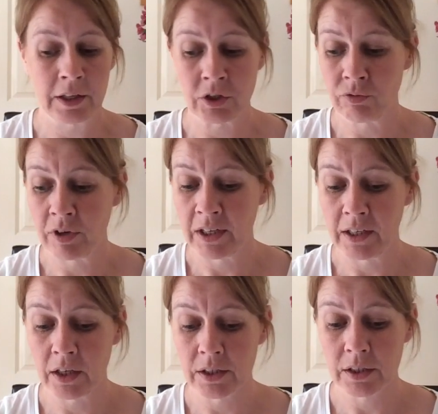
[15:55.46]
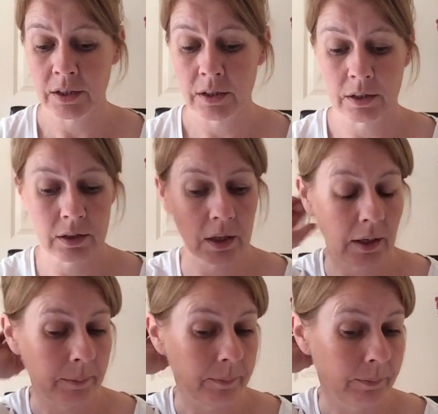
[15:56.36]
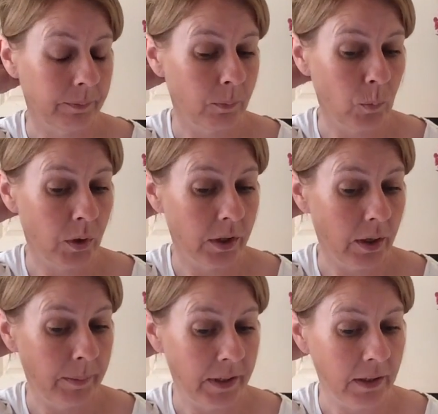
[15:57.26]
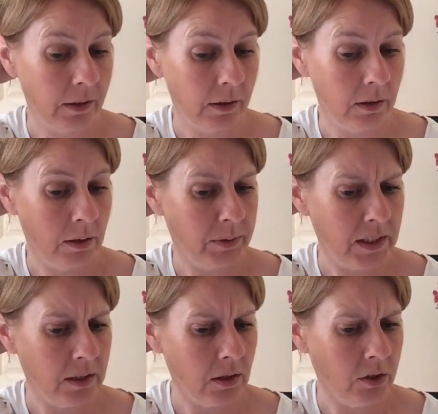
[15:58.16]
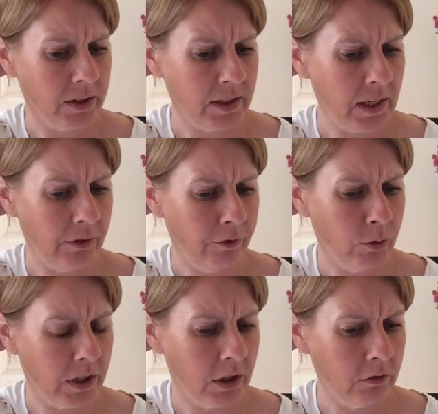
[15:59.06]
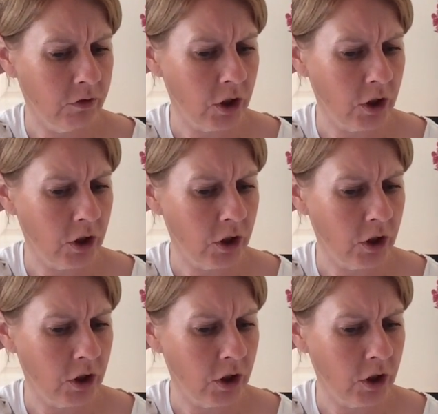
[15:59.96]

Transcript: a really nice one coming in. Oh, it says on sale 14th of